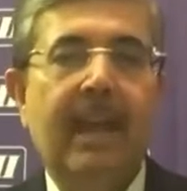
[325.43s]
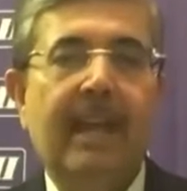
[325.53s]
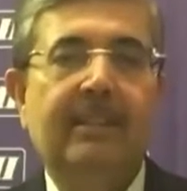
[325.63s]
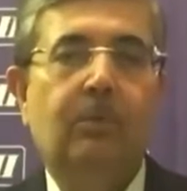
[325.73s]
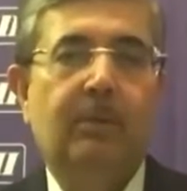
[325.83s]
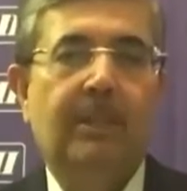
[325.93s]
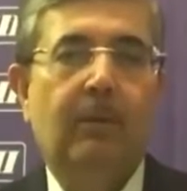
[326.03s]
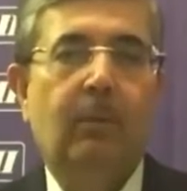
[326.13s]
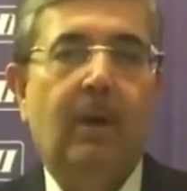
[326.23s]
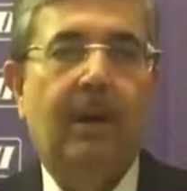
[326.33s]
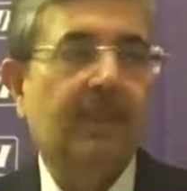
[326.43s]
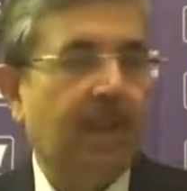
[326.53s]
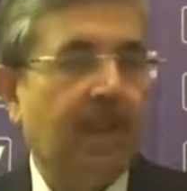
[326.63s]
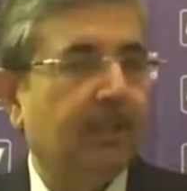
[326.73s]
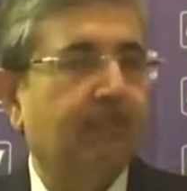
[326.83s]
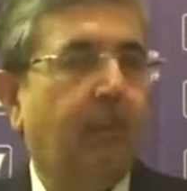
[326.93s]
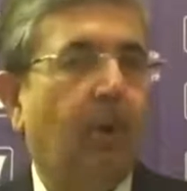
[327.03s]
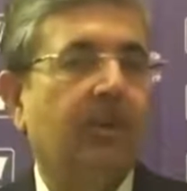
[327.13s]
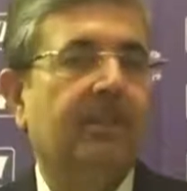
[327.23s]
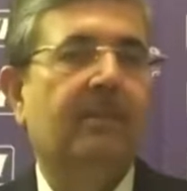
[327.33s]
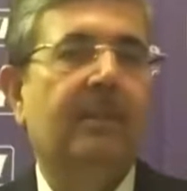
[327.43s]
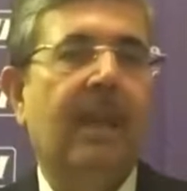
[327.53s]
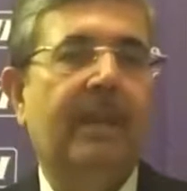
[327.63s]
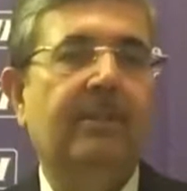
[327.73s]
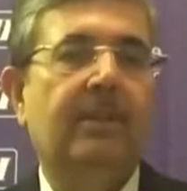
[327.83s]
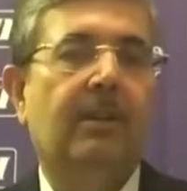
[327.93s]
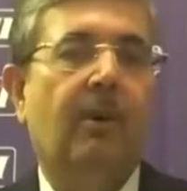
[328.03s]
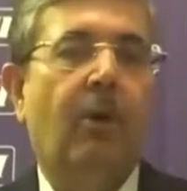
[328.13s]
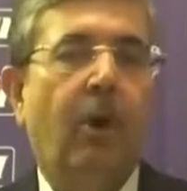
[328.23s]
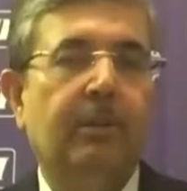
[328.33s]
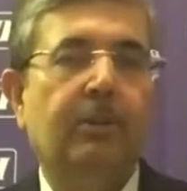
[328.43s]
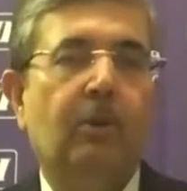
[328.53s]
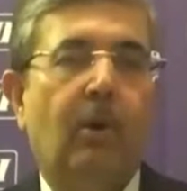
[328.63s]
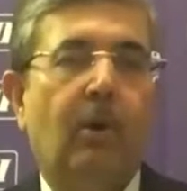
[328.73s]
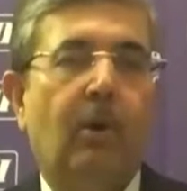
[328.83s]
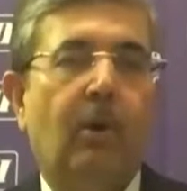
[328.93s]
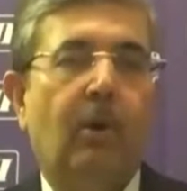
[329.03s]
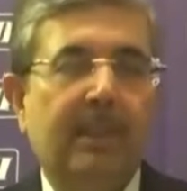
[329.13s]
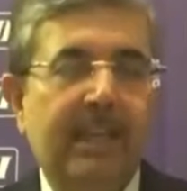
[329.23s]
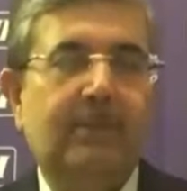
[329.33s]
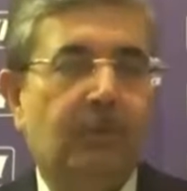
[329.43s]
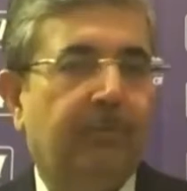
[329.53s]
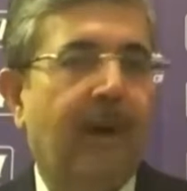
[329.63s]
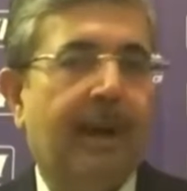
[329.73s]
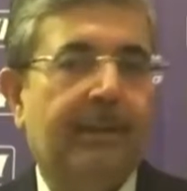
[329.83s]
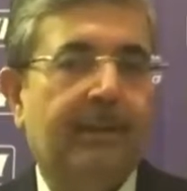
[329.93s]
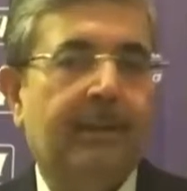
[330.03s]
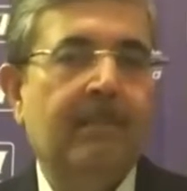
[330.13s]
On the other hand, this export engine also needs to fire.